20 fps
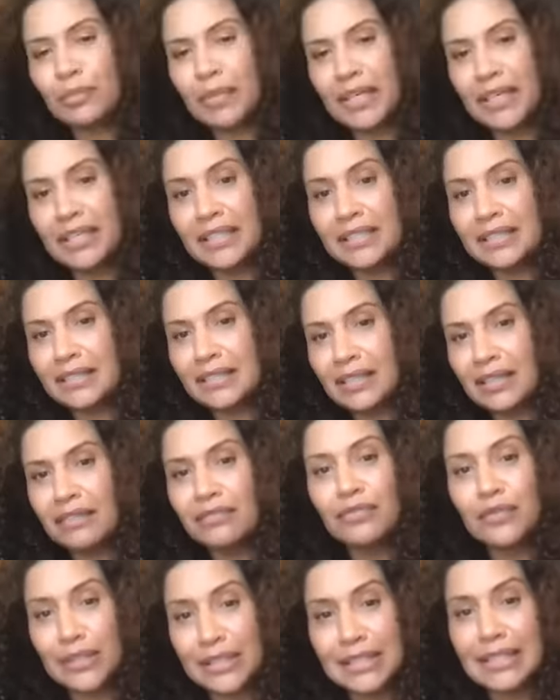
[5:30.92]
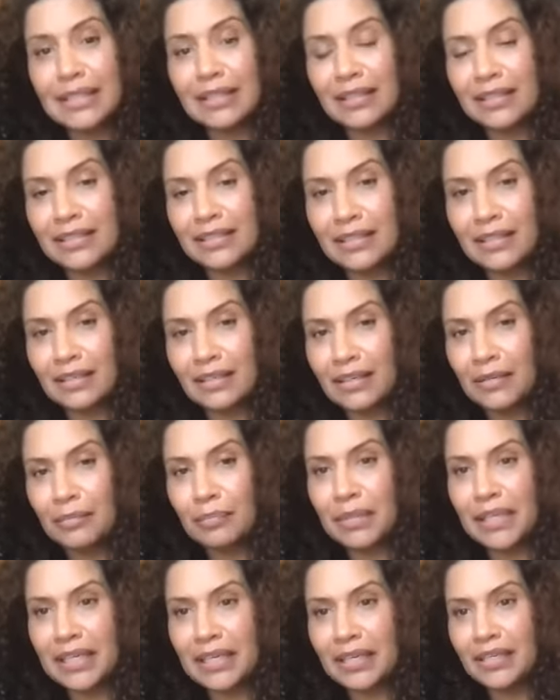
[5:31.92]
buyers that, for sellers that are
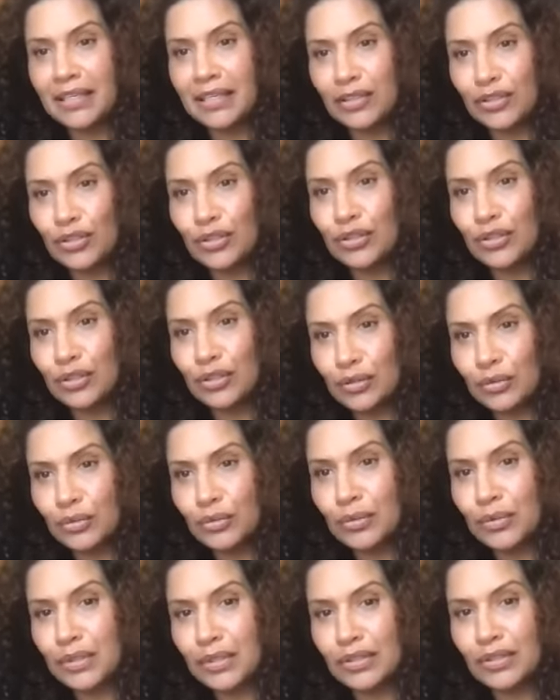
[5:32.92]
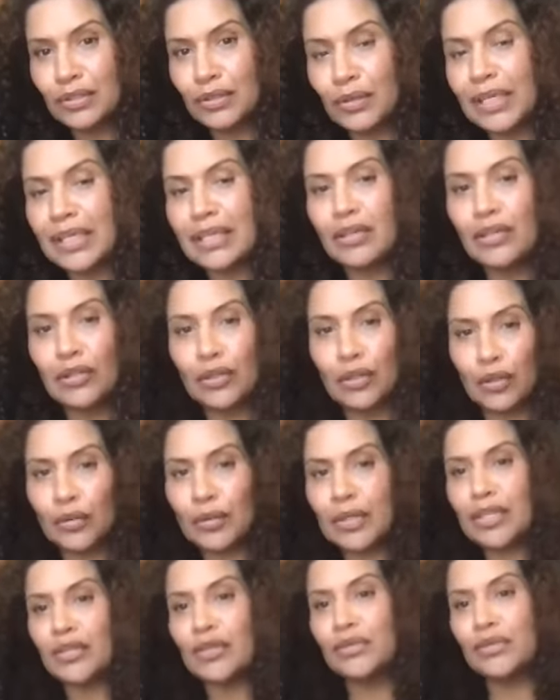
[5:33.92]
planning to use, you know, get a
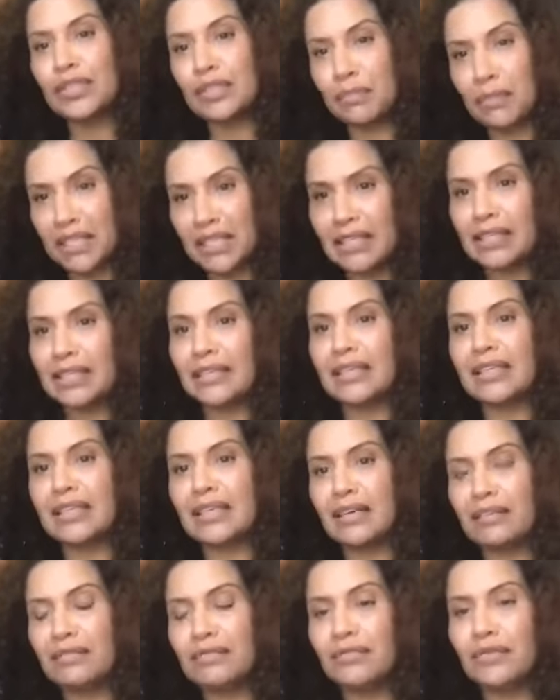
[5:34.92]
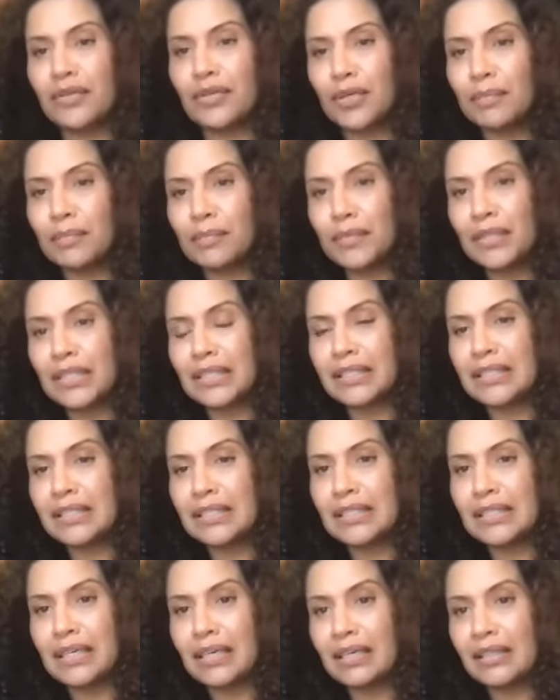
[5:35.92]
loan and use the money that they got from the
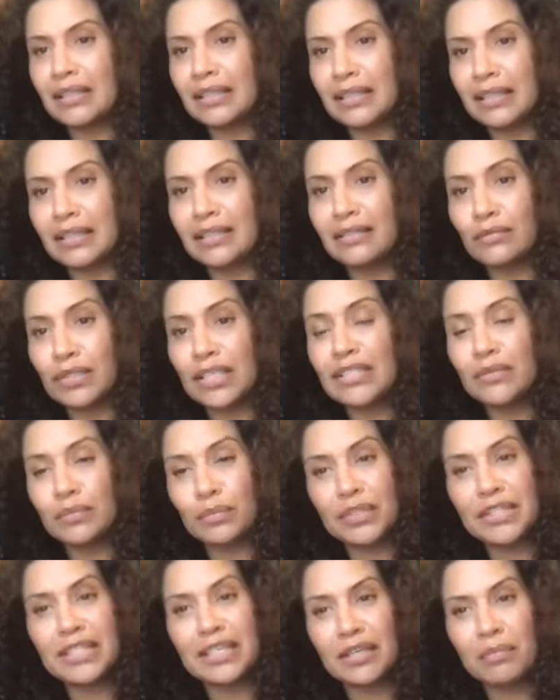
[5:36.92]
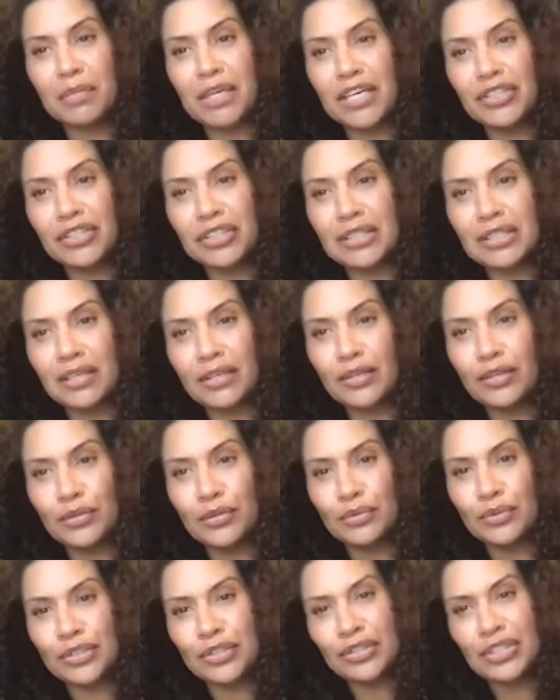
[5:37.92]
sell, it, this was going to be actually a
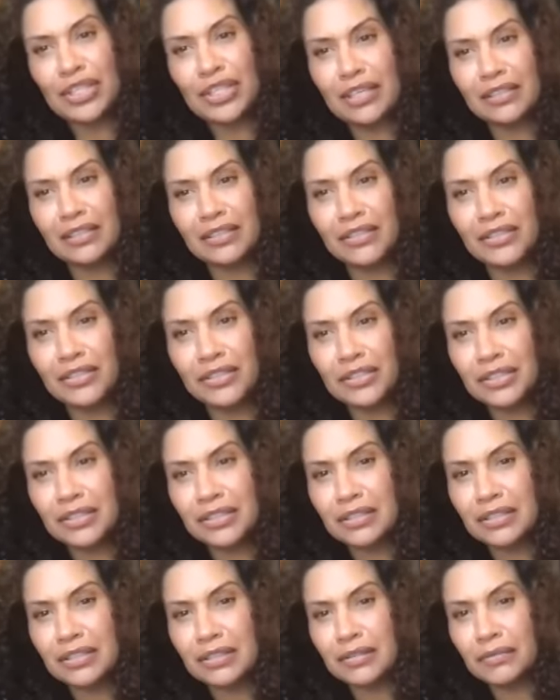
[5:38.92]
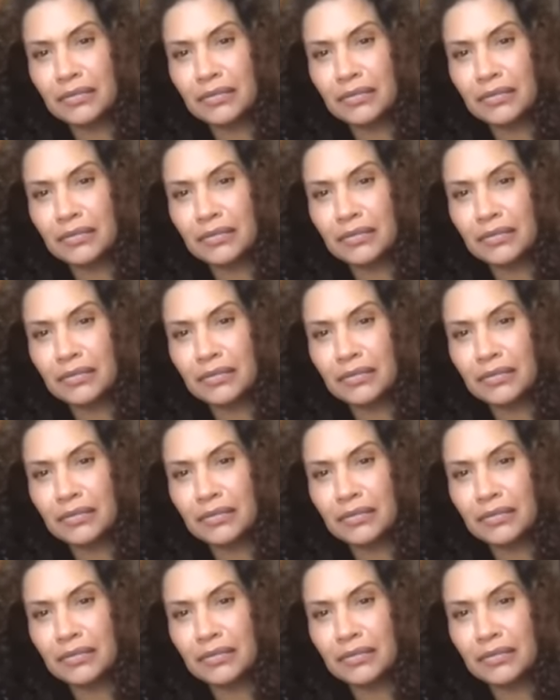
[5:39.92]
huge challenge.